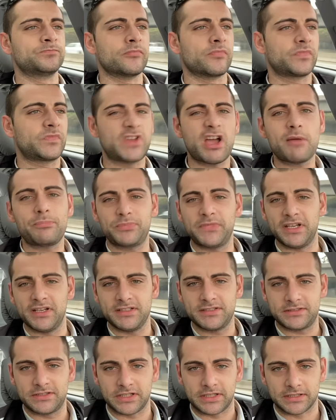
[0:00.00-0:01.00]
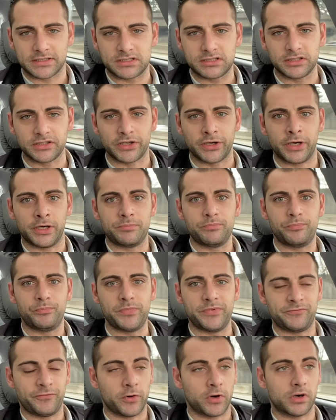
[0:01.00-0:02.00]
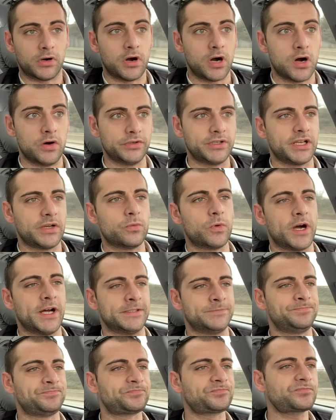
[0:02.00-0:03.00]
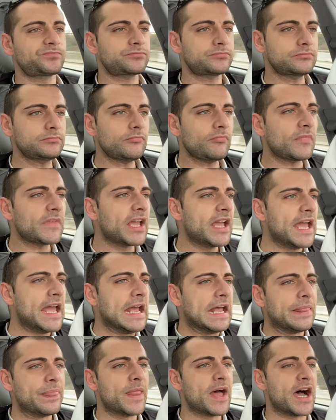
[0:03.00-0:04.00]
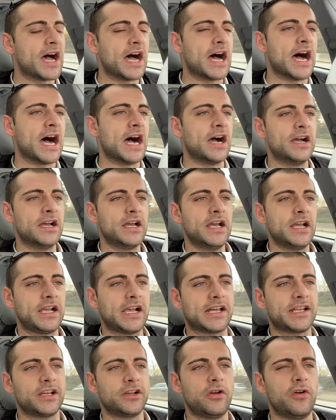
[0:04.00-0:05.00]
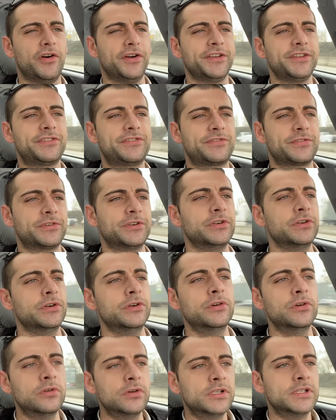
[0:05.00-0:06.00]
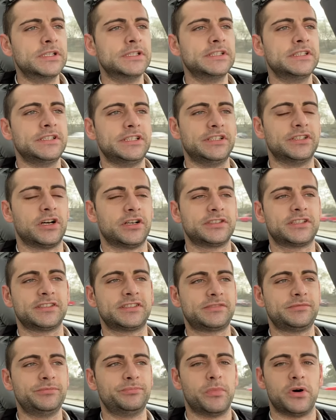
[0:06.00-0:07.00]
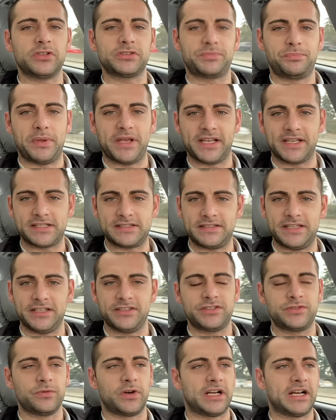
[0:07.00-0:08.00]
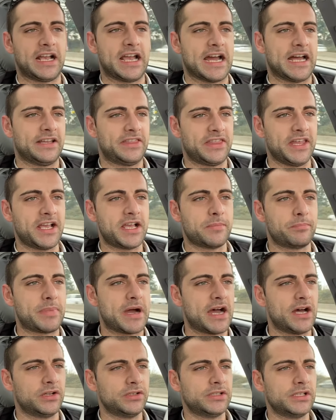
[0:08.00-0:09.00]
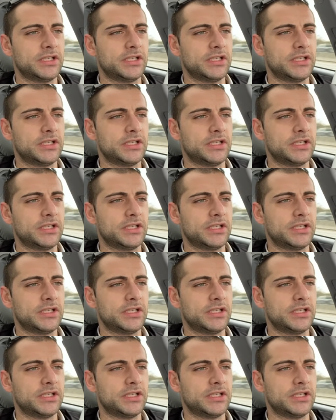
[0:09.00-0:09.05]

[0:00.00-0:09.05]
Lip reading: top things to consider before owning one, and kind of going through, you know, the most biggest things you want to kind of think about